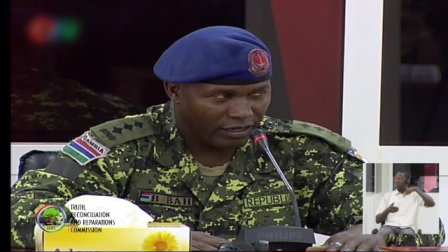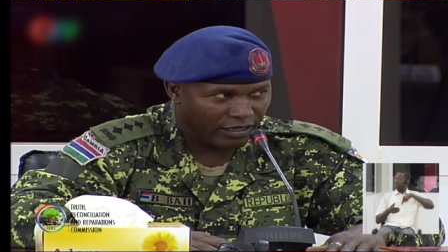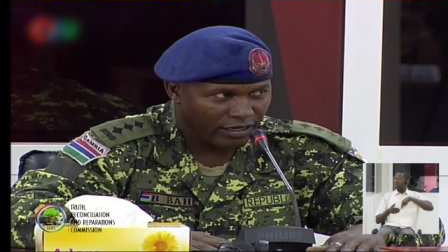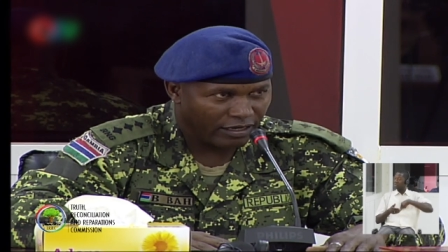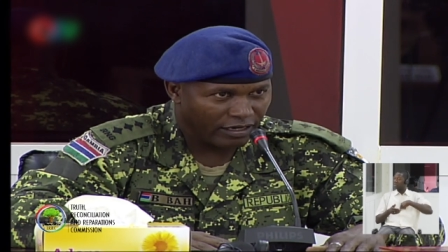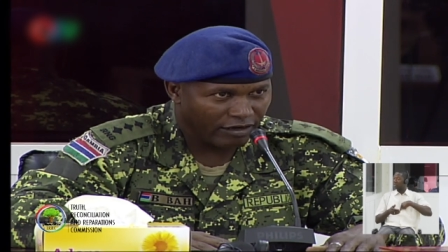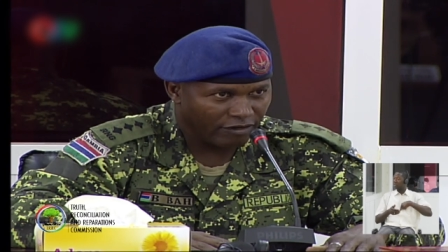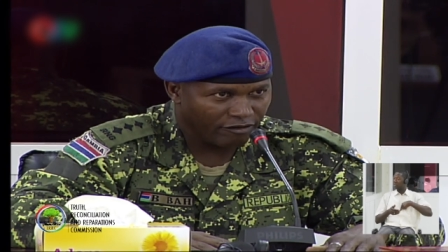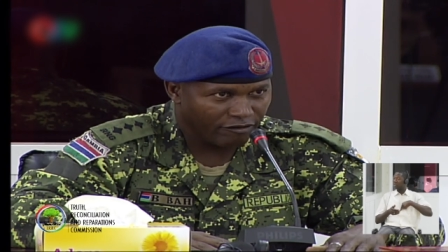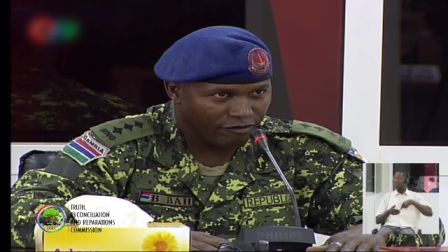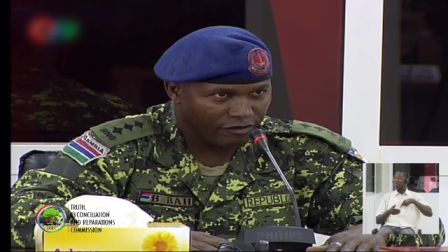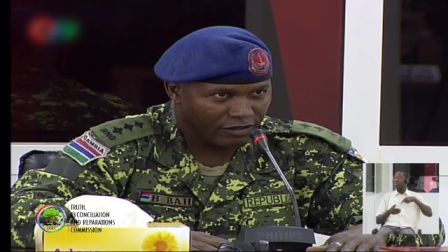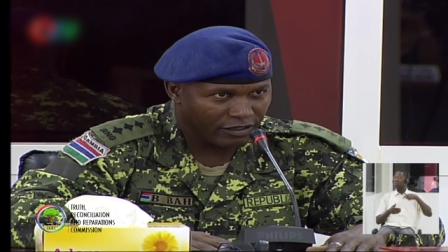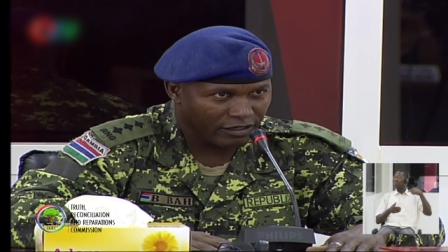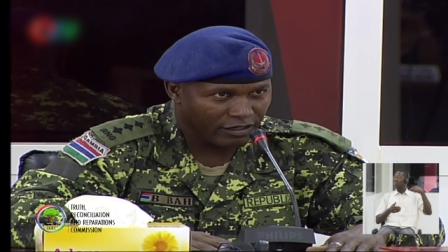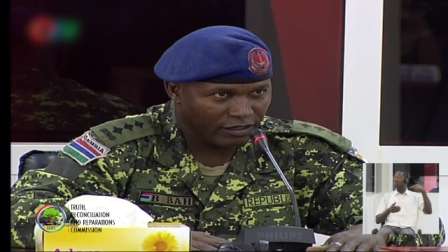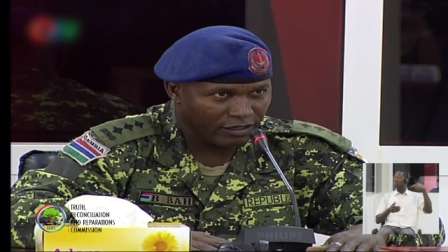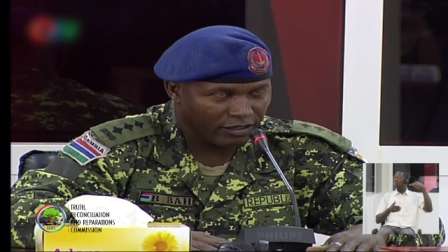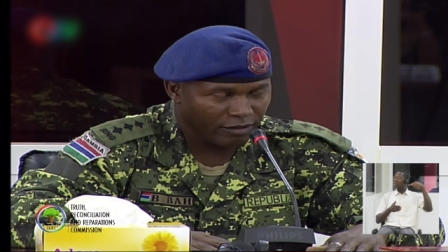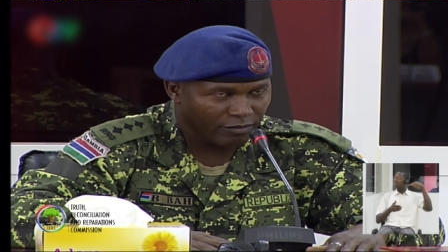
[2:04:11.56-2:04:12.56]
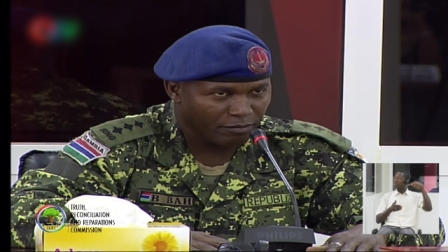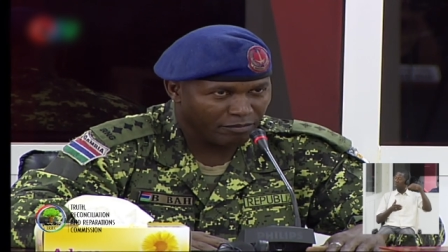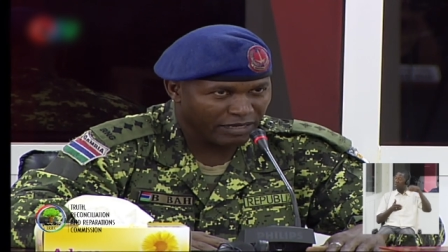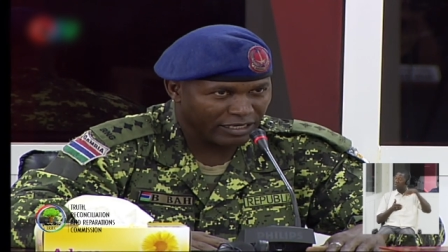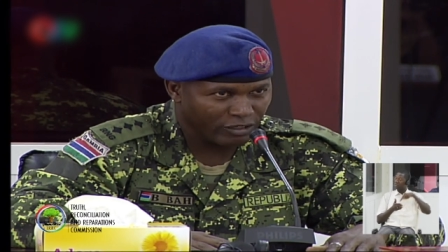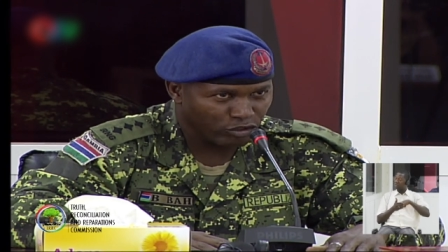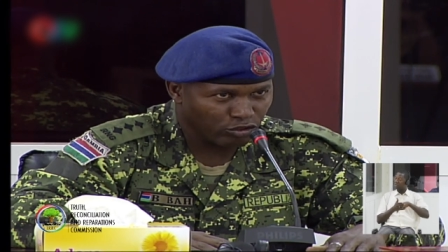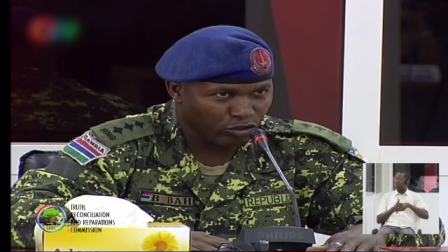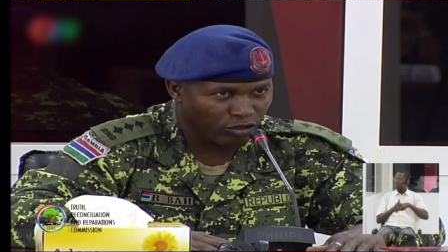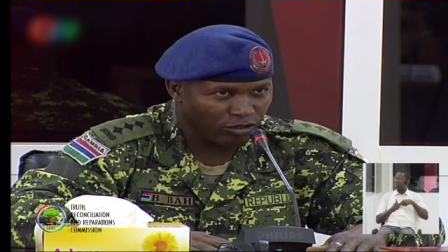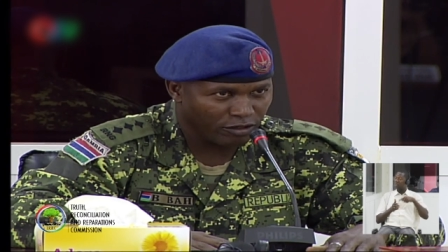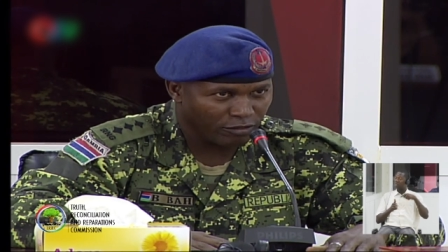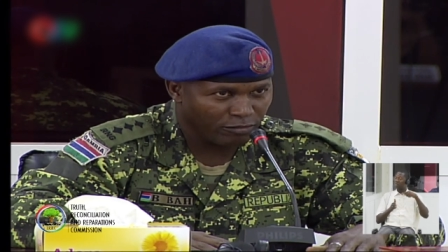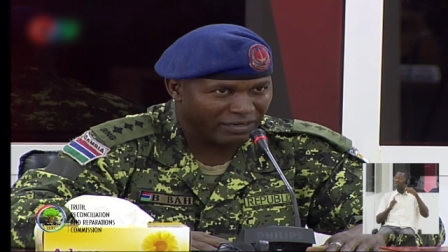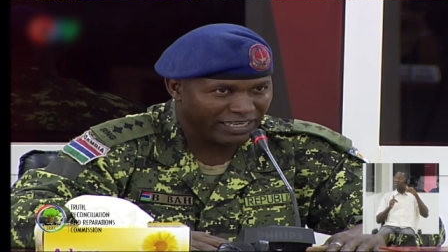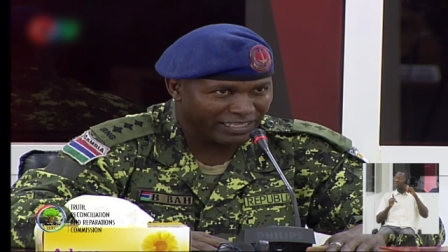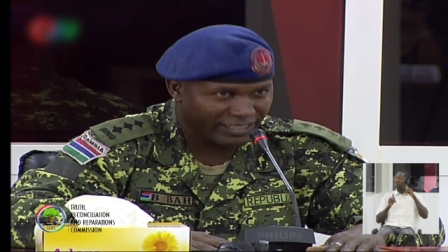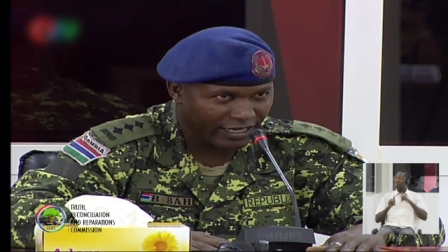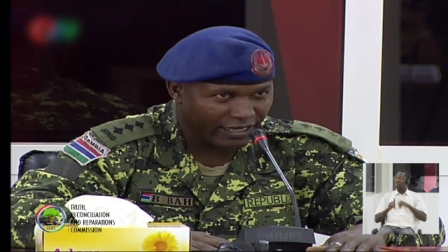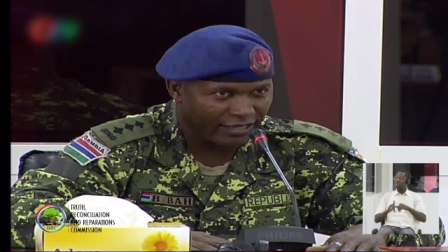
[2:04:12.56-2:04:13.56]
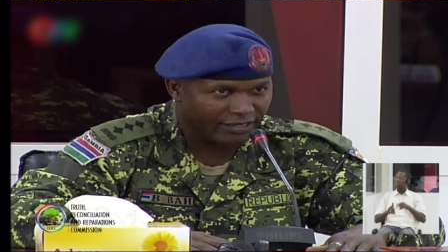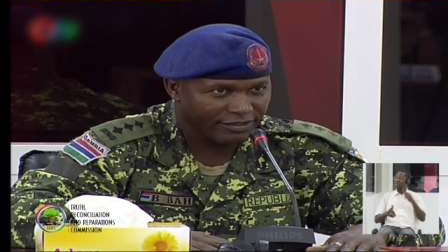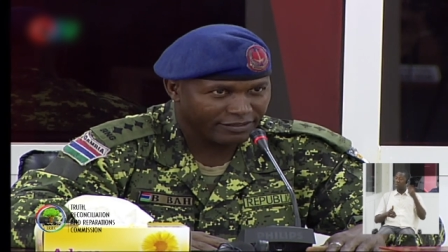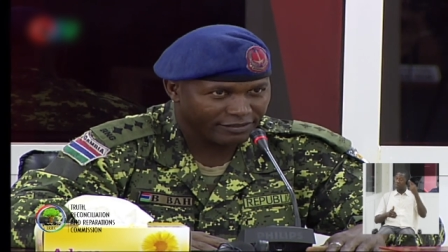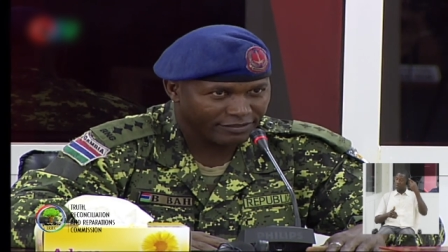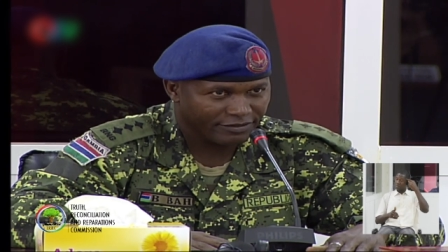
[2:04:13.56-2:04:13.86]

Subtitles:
I have matured better